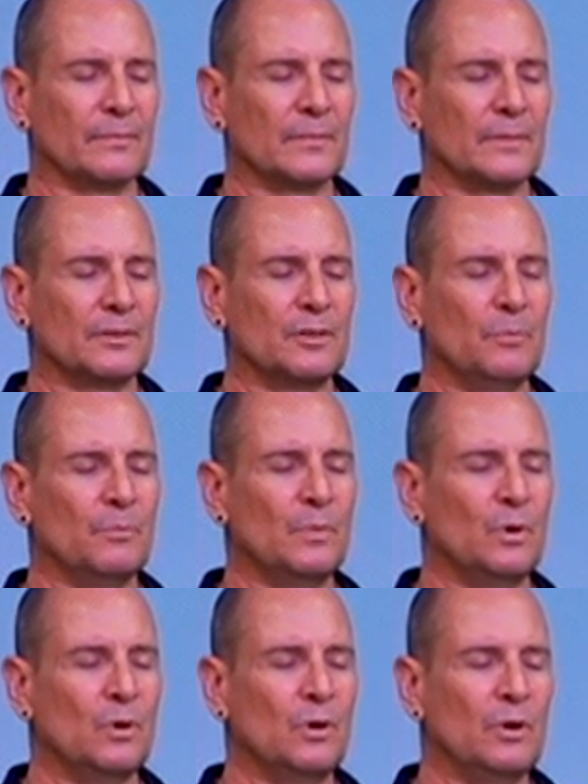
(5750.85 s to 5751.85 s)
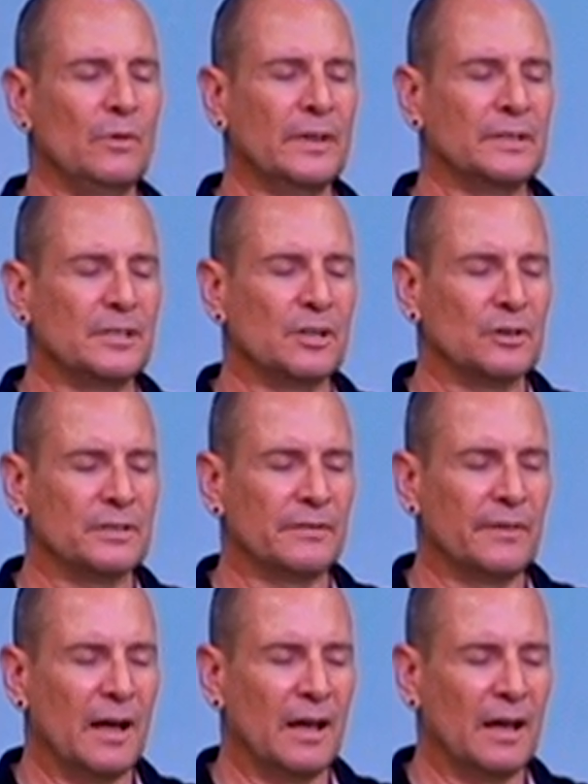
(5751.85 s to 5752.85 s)
So move into your
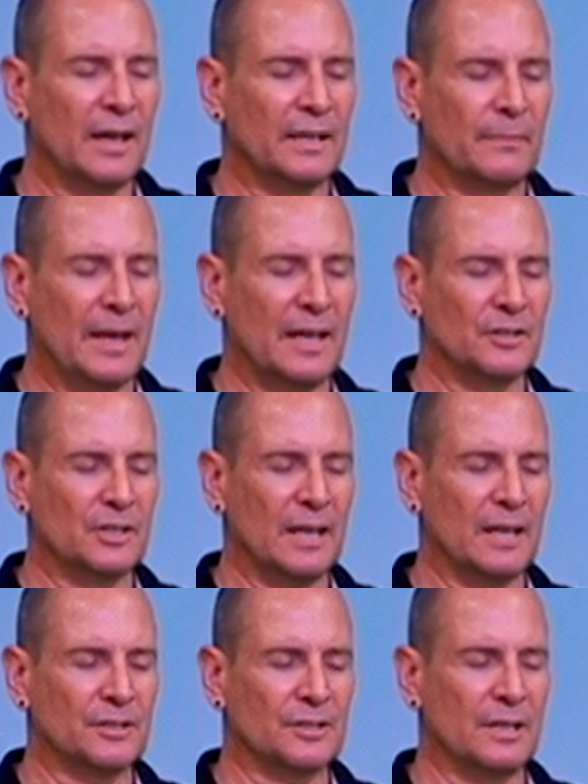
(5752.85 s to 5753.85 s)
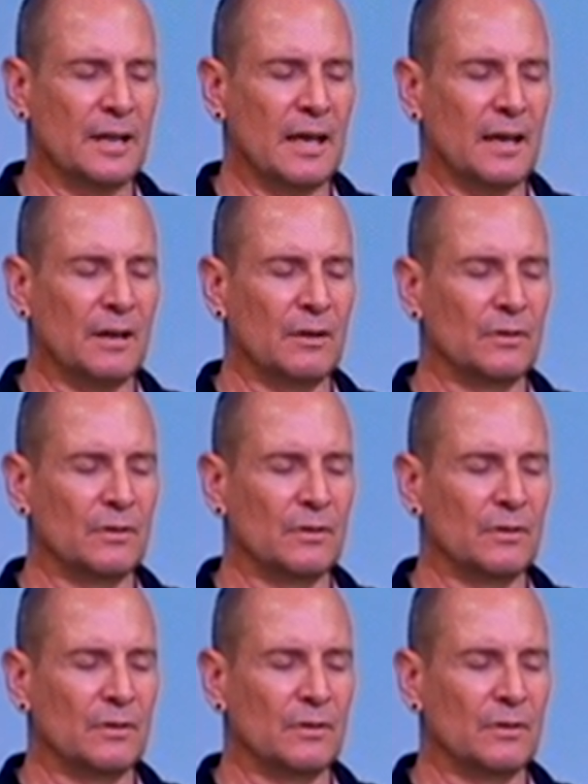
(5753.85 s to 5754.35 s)
divine imagination now